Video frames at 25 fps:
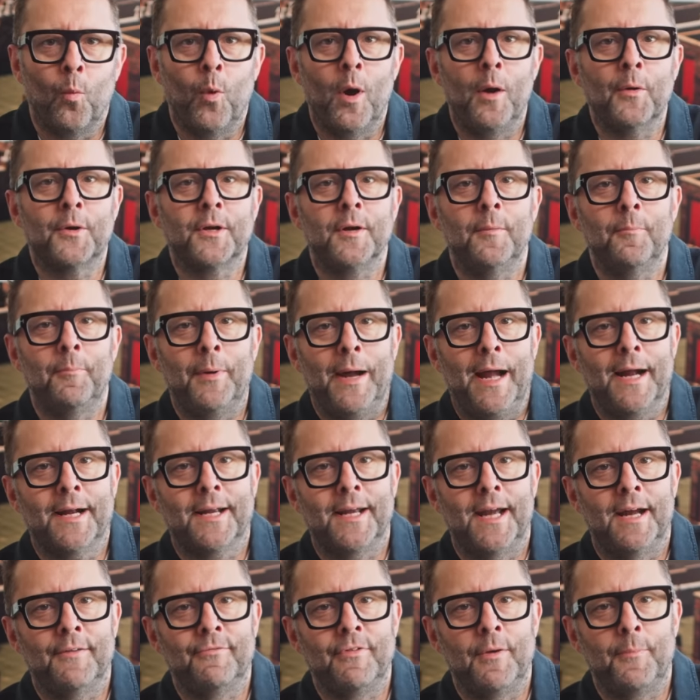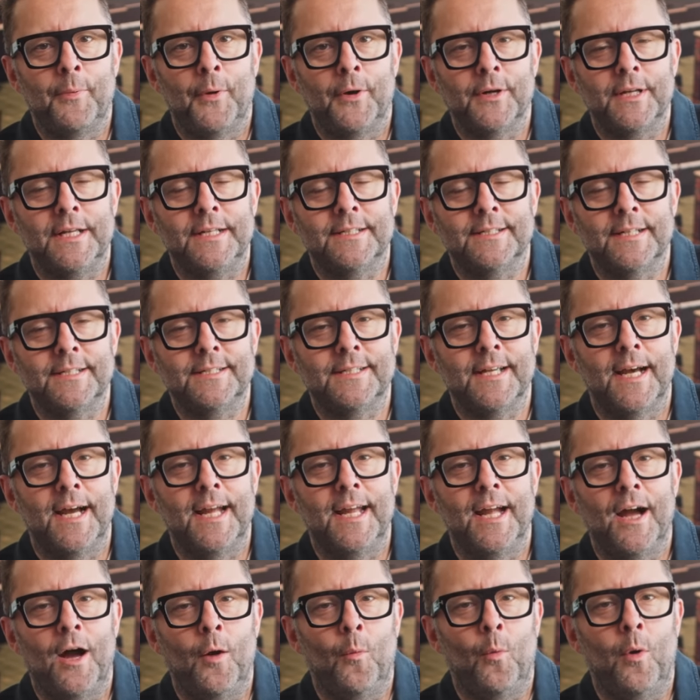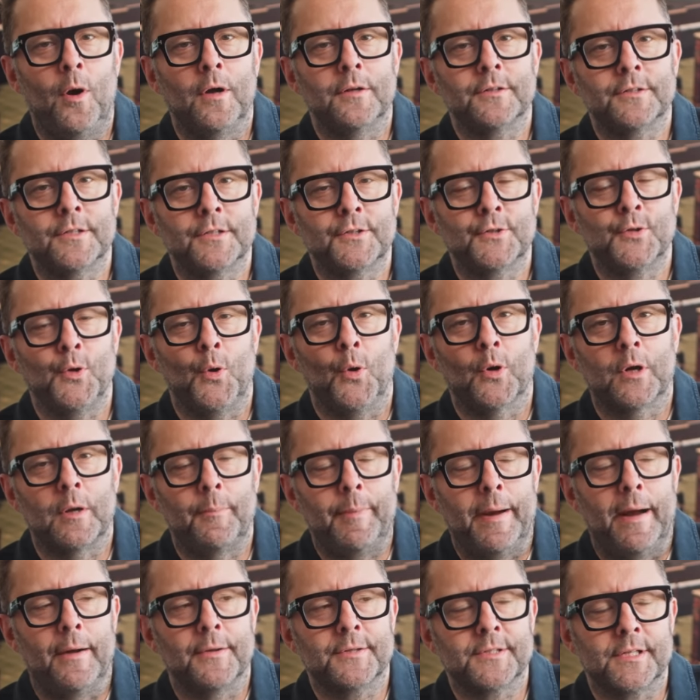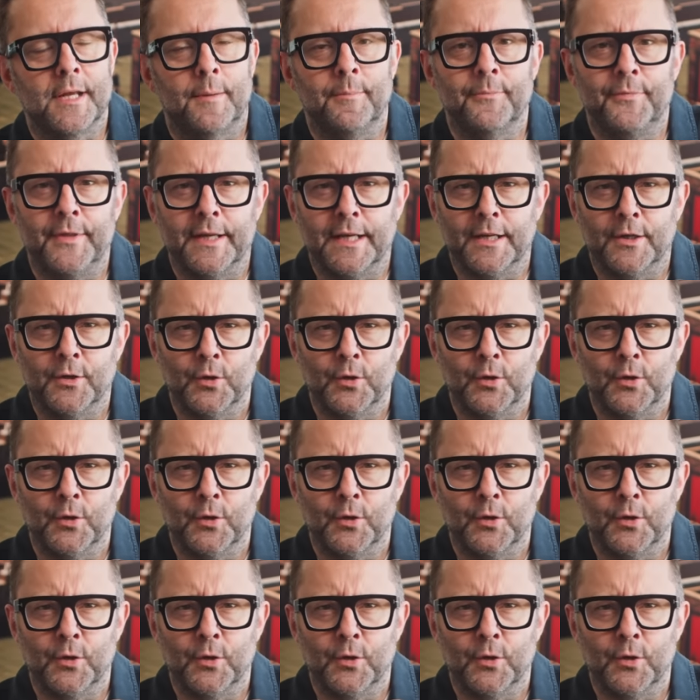Welcome back, everybody. Today, I want to talk about something